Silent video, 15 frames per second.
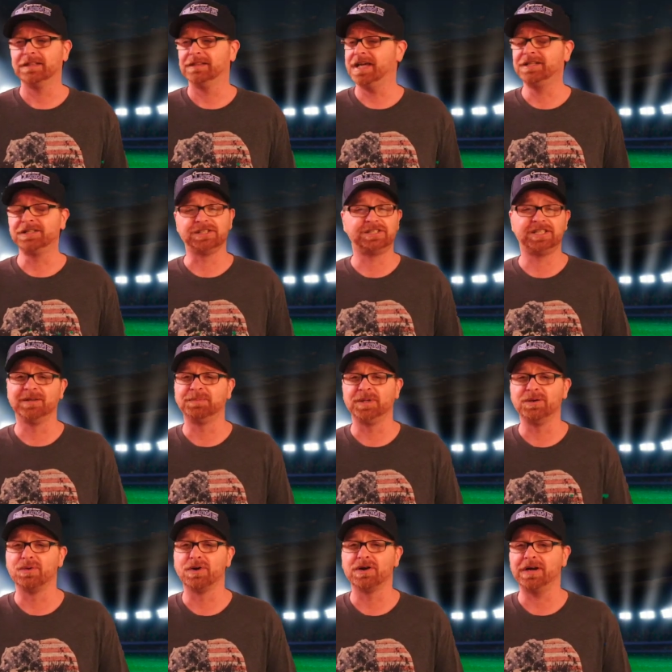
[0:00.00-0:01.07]
They just simply
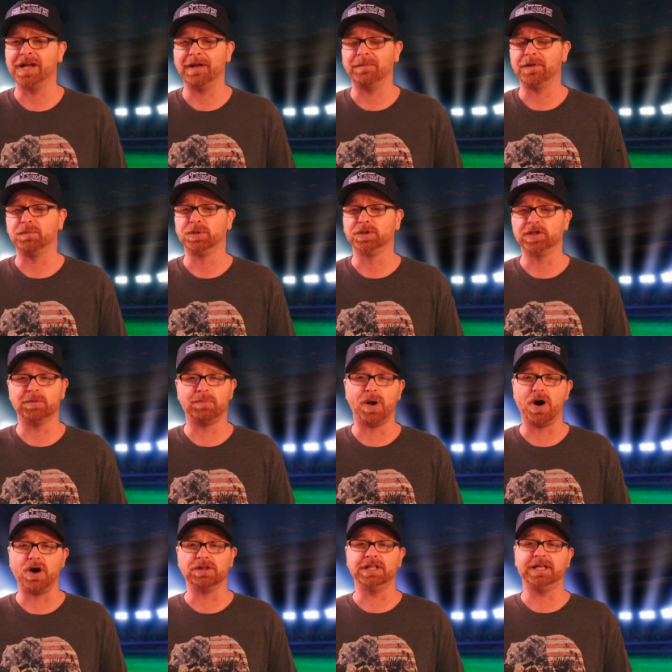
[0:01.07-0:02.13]
weren't able to put the
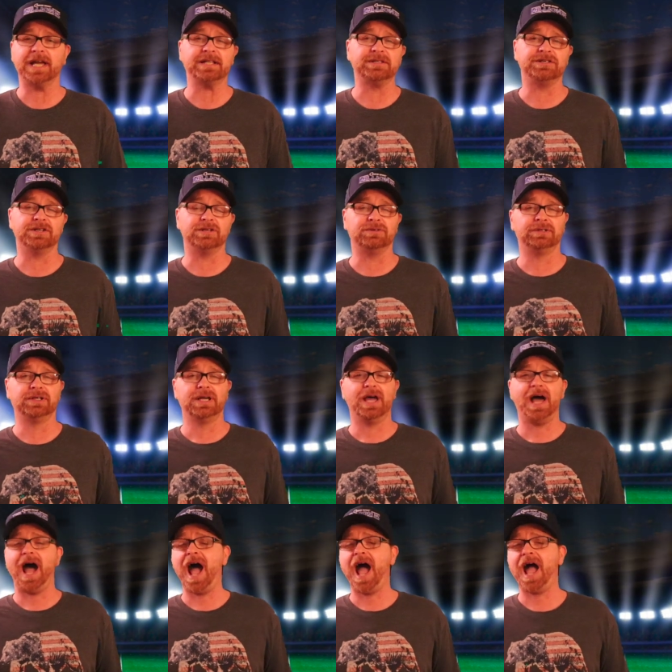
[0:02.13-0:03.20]
ball in the end zone.
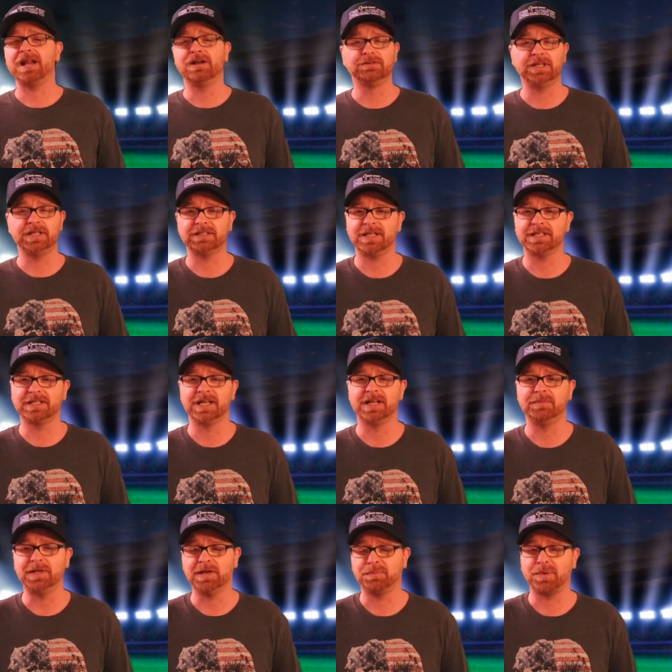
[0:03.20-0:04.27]
I don't think that's going to
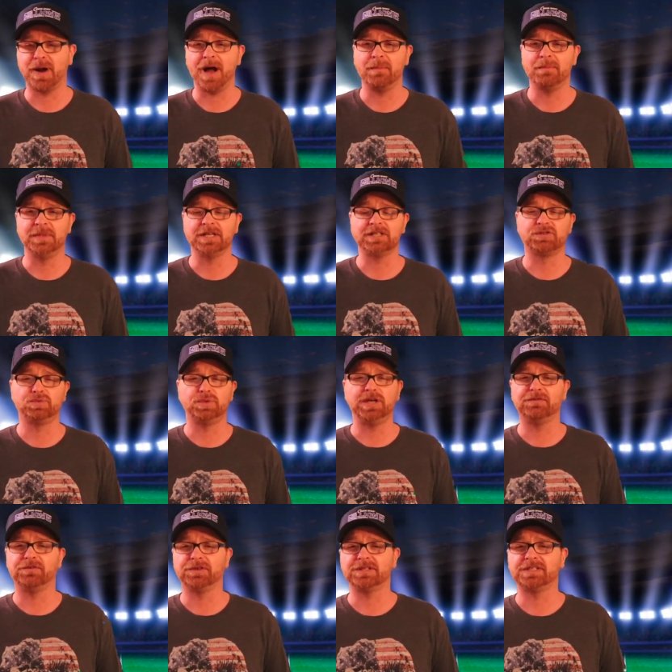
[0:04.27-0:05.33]
be a problem this
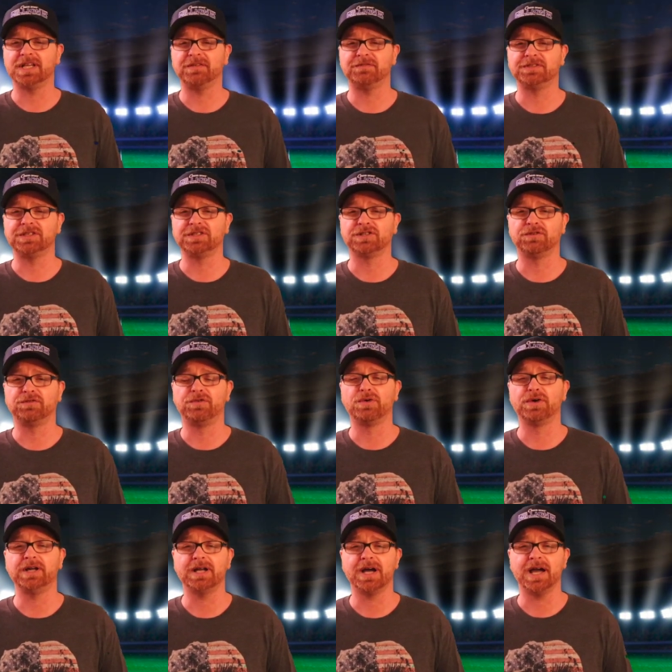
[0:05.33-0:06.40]
week for the San Francisco
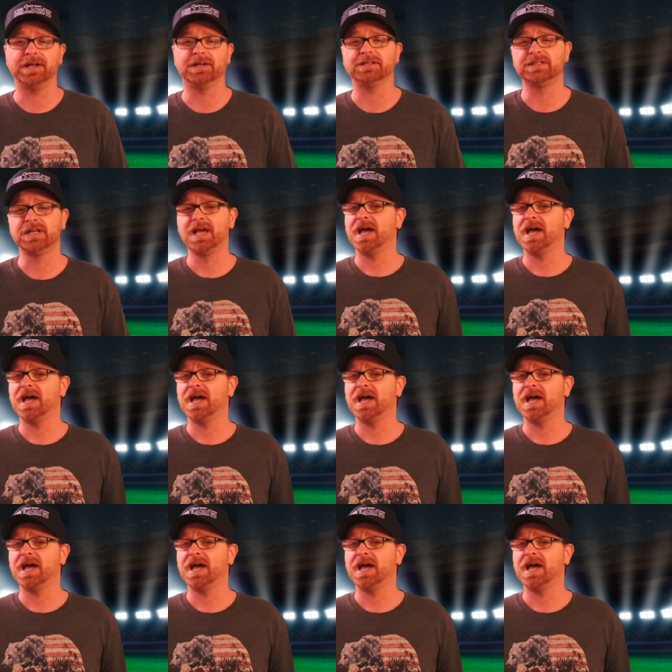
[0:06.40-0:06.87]
49ers.